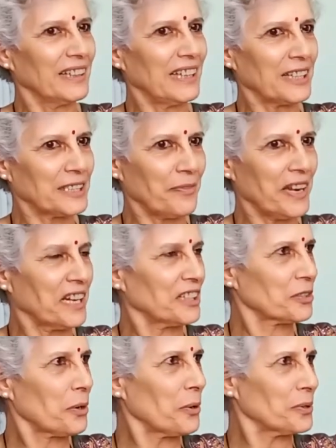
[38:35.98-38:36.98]
Las
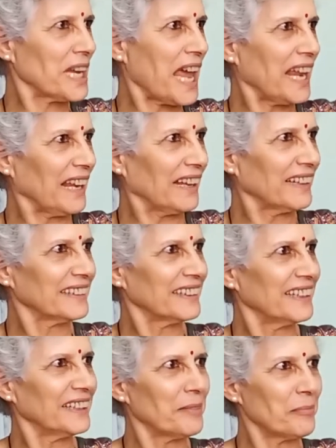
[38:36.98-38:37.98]
Vegas hotel,
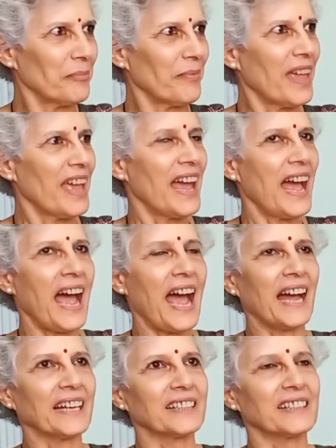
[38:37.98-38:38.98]

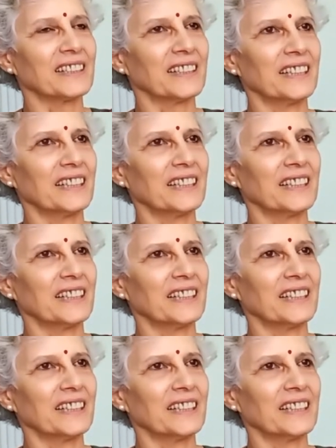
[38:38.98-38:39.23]
and